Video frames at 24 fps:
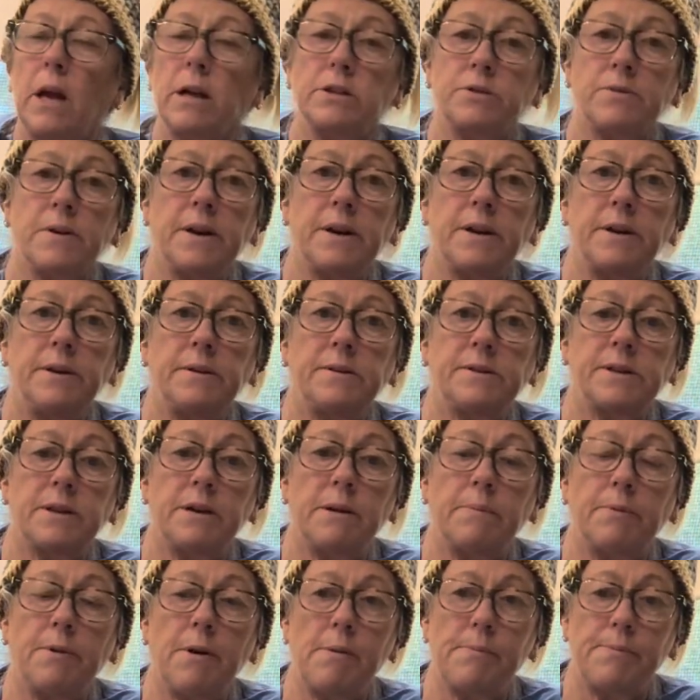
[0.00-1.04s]
try to use an
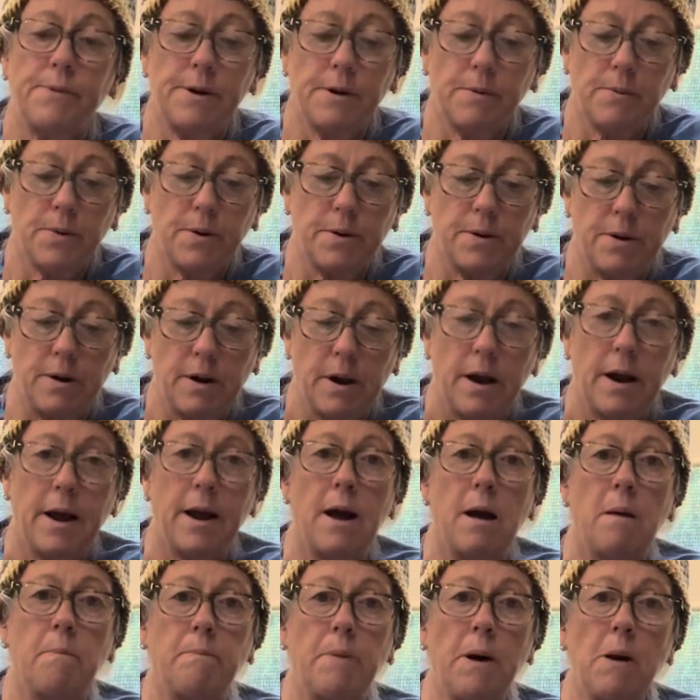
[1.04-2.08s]
appropriate word,
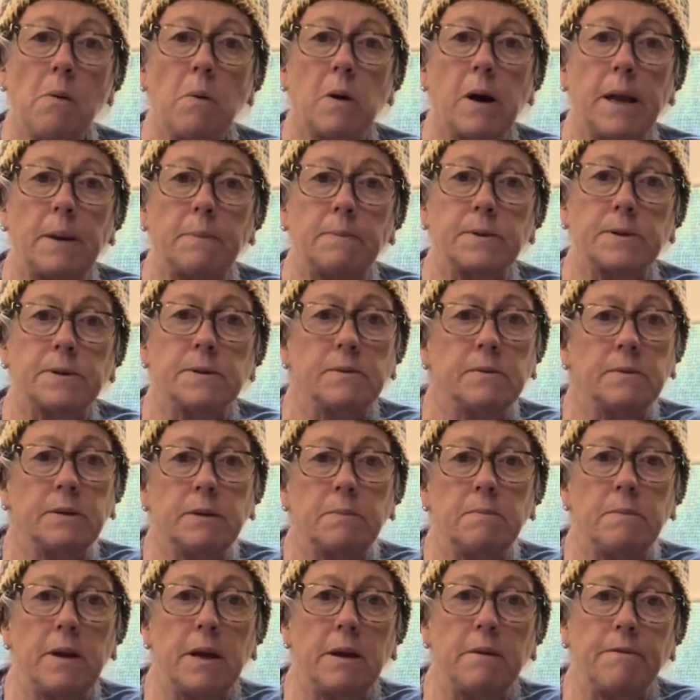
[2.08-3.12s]
butt wipes
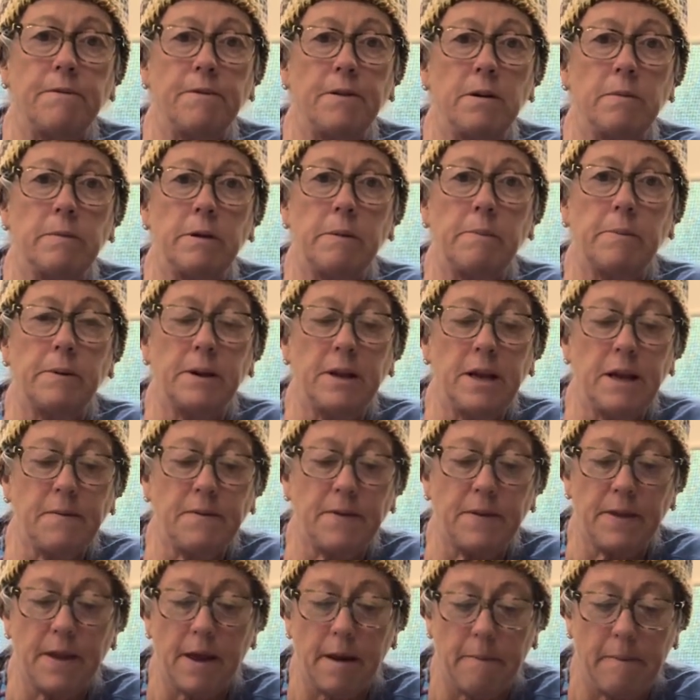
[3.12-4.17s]
with me. Firmly believe
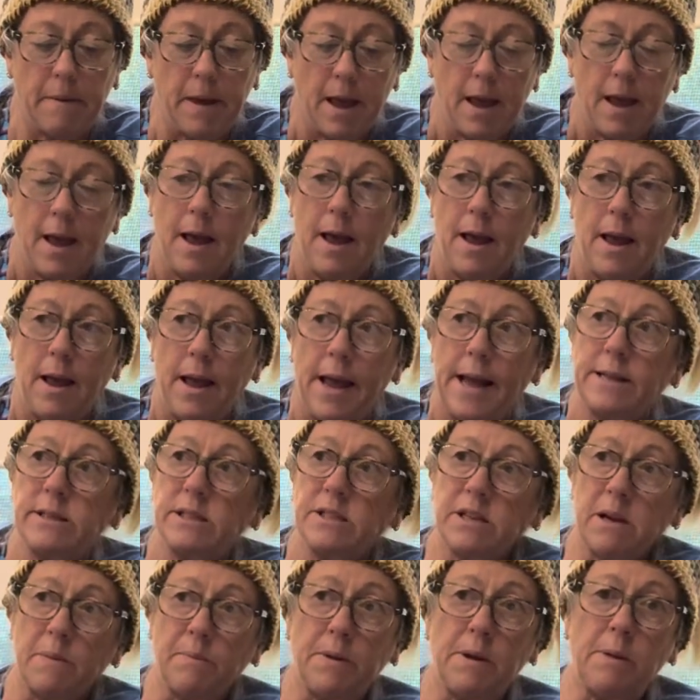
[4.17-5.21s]
in them. And
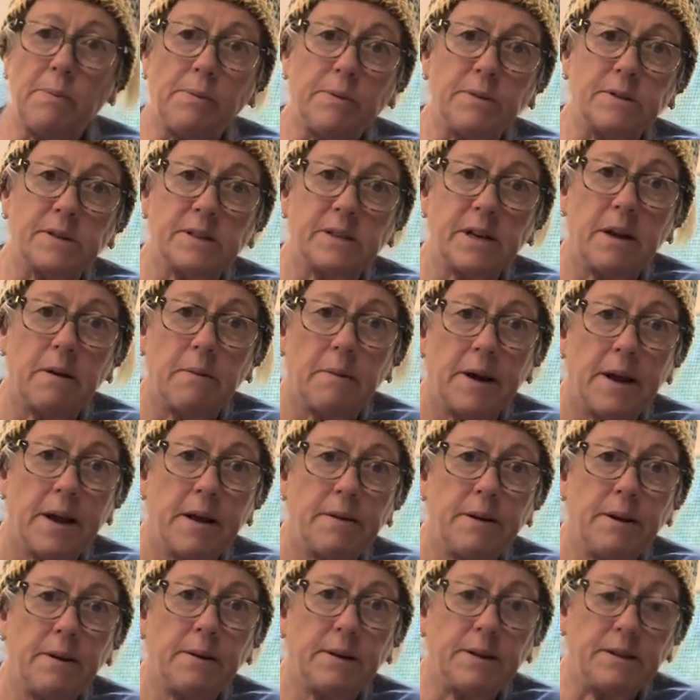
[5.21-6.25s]
some people say,
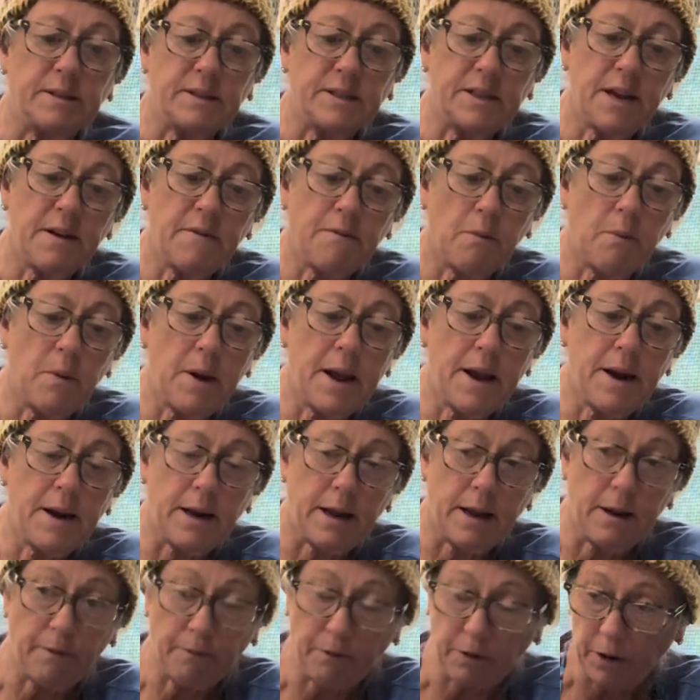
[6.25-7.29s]
well, you can save weight
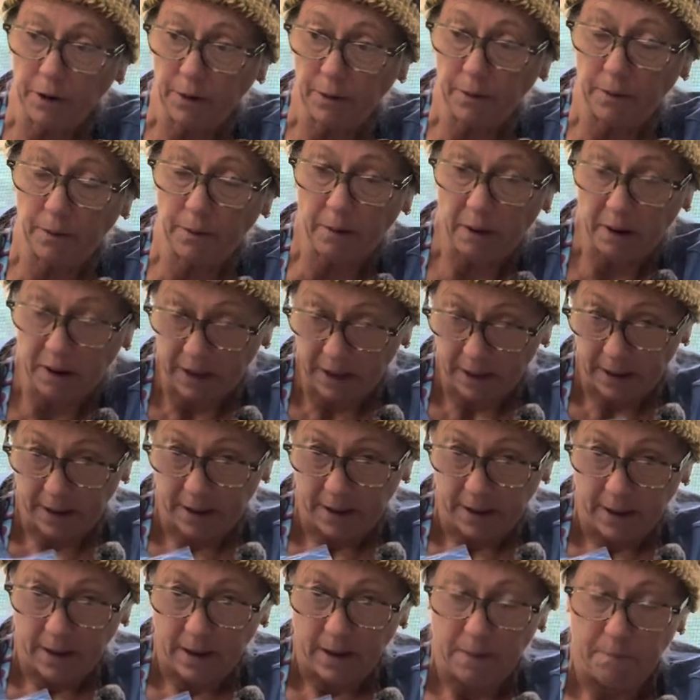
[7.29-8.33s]
if you
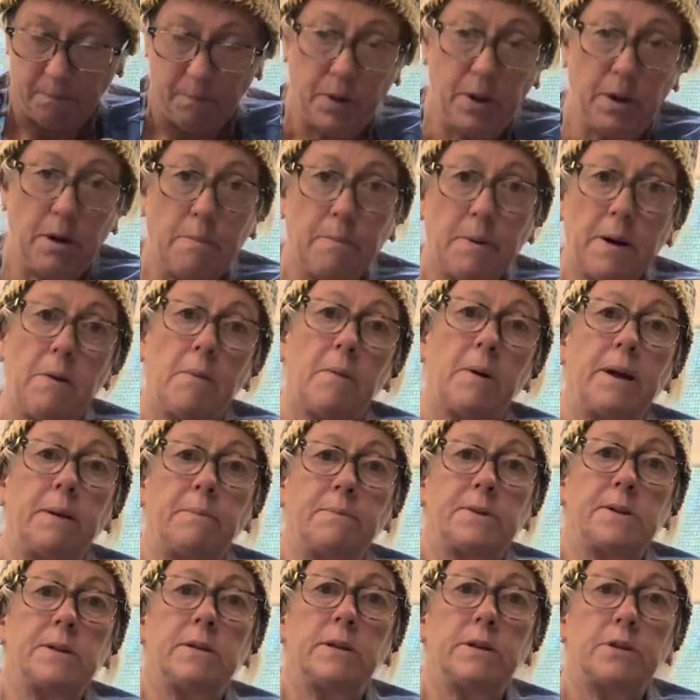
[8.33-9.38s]
put your butt
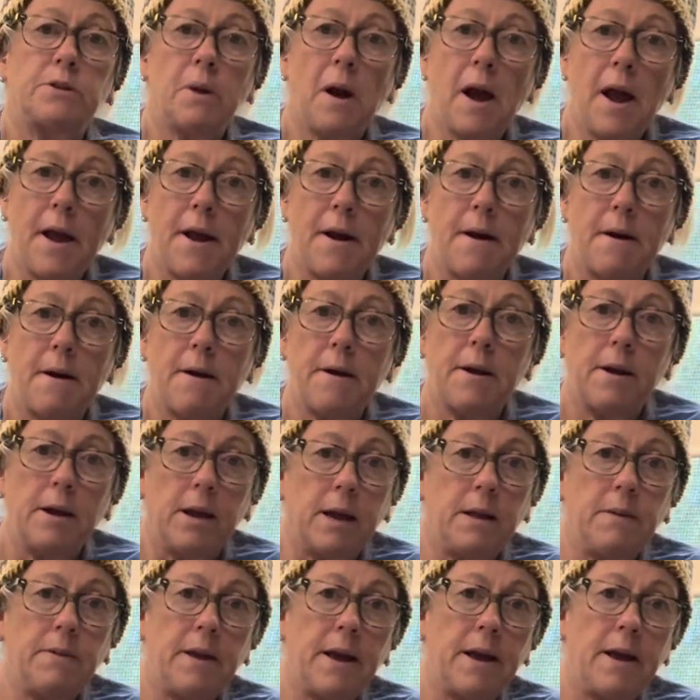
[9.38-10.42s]
wipes in the dryer
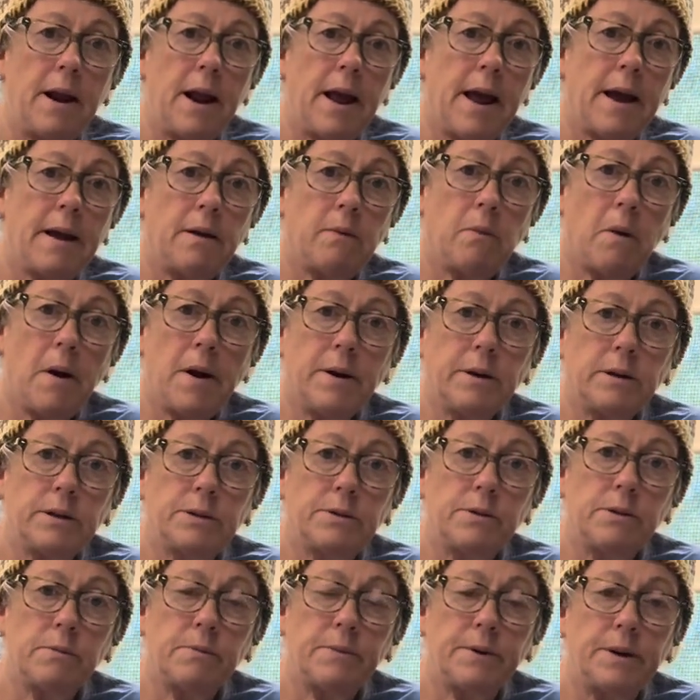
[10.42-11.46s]
and then add water
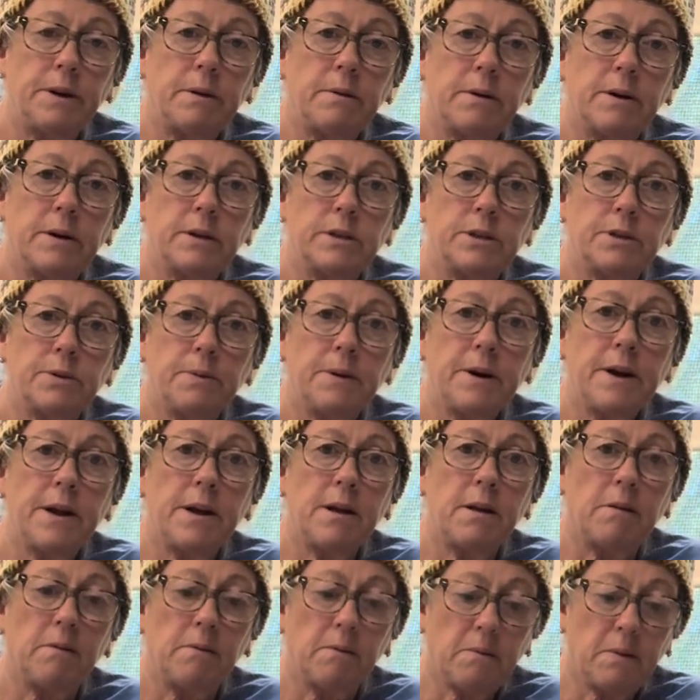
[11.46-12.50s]
to them when you're on
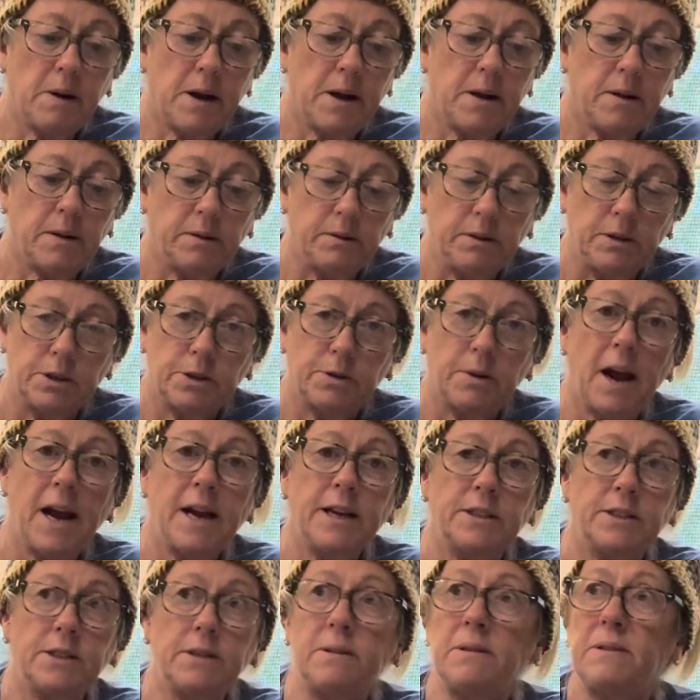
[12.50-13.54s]
trail. Well, try
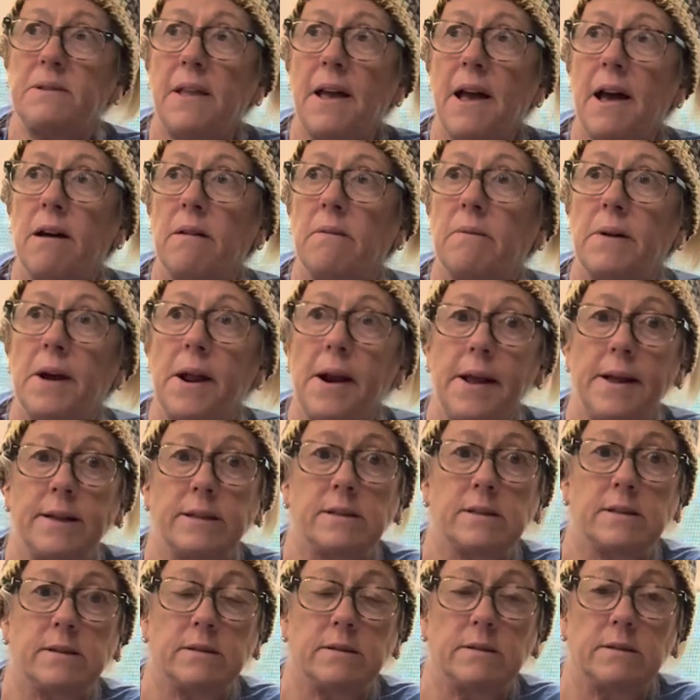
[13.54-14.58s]
doing that when
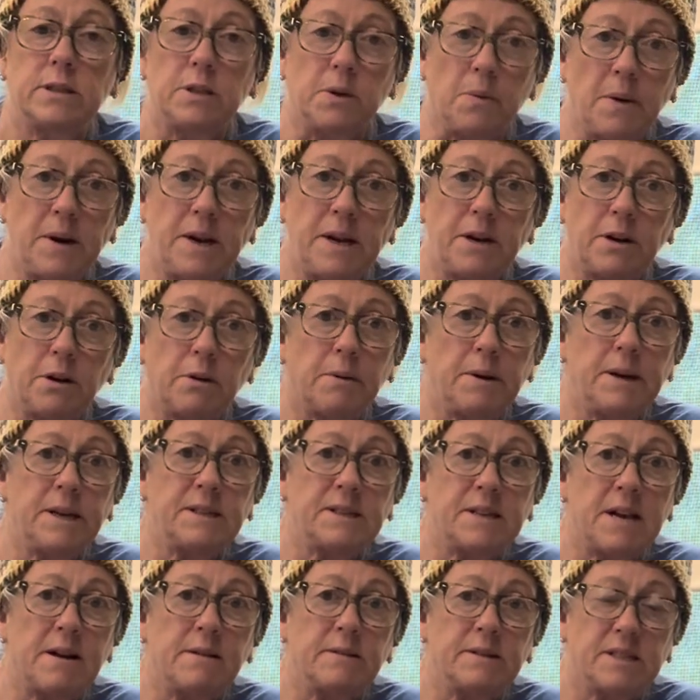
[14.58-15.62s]
it's 20
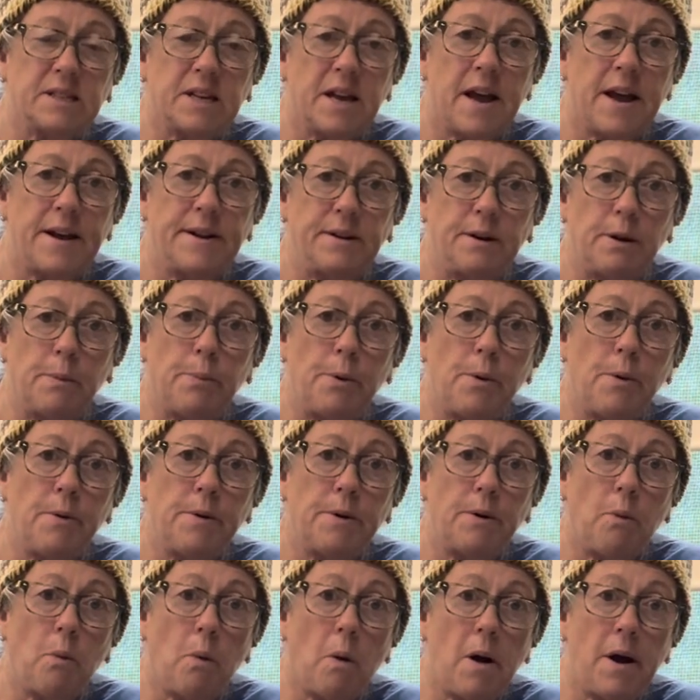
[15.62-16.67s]
degrees outside and you're
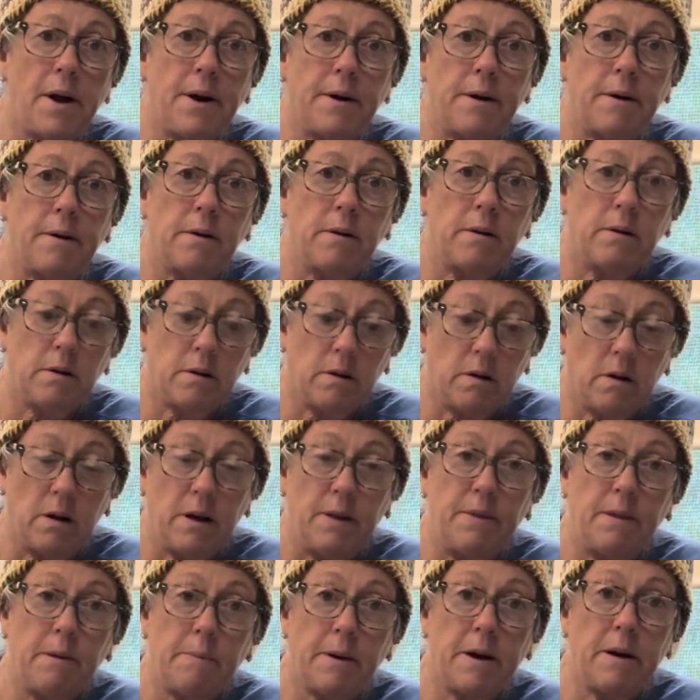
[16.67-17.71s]
pouring water
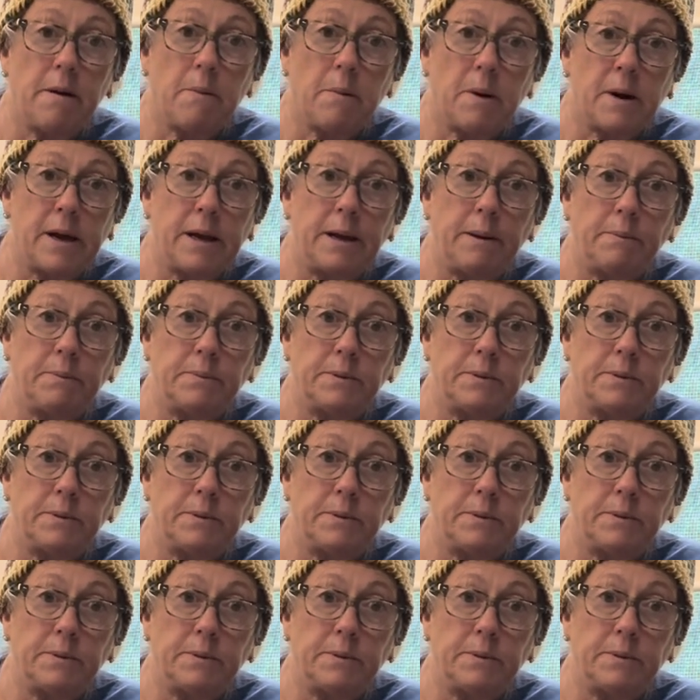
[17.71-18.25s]
on the butt wipe